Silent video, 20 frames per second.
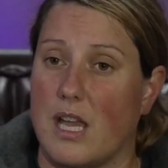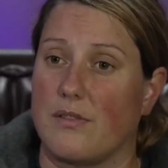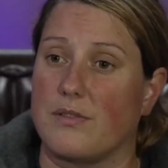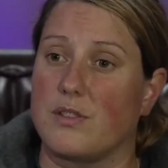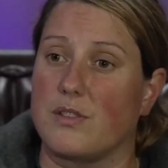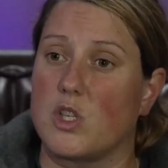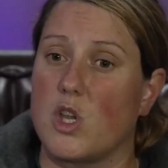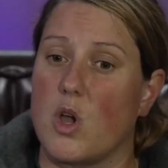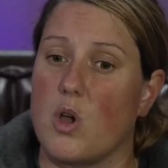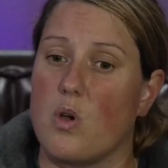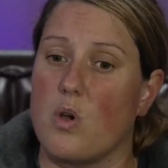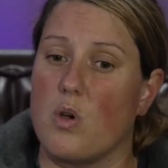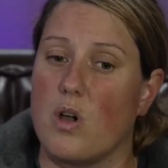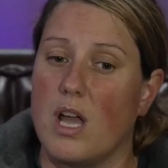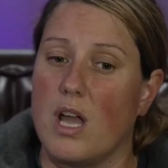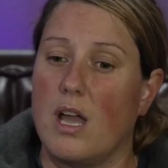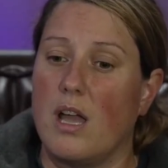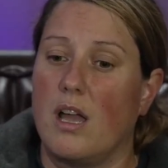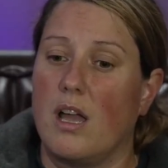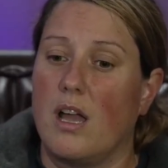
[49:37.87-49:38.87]
So
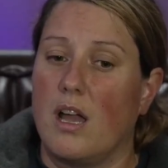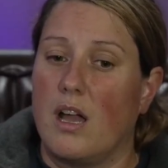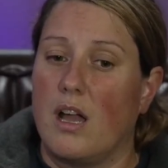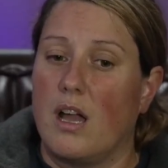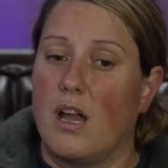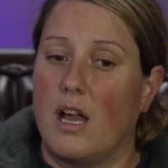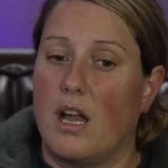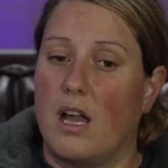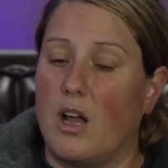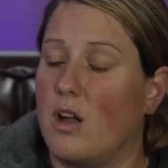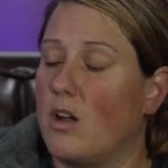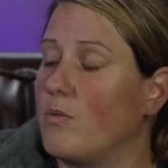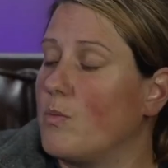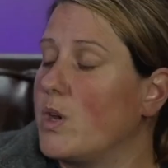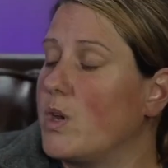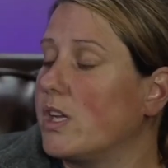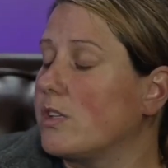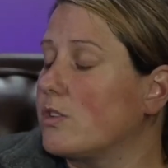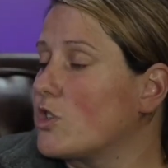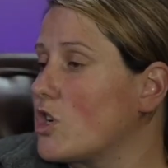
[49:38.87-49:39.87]

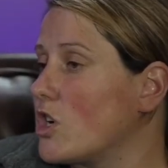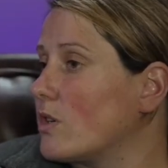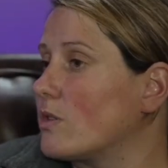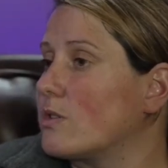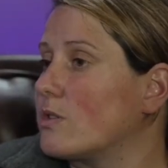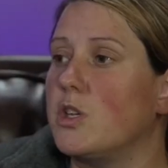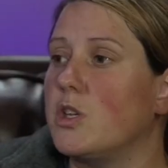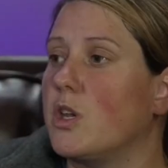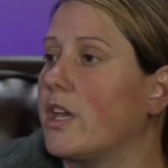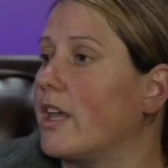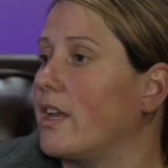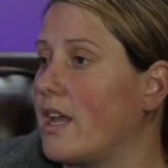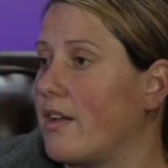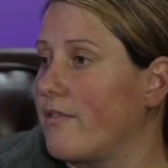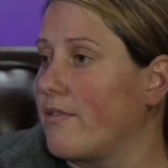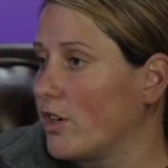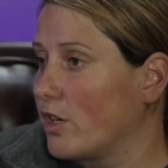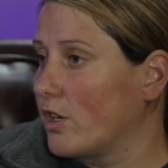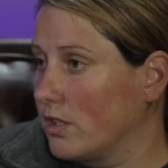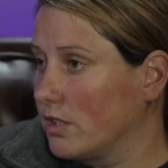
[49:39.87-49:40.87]
wheelchairs you can
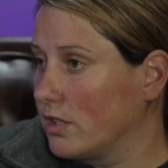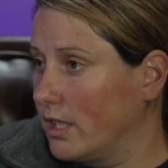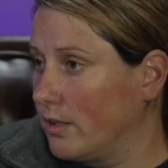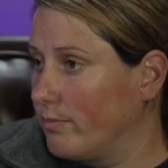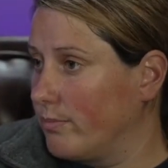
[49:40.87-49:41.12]
never clean.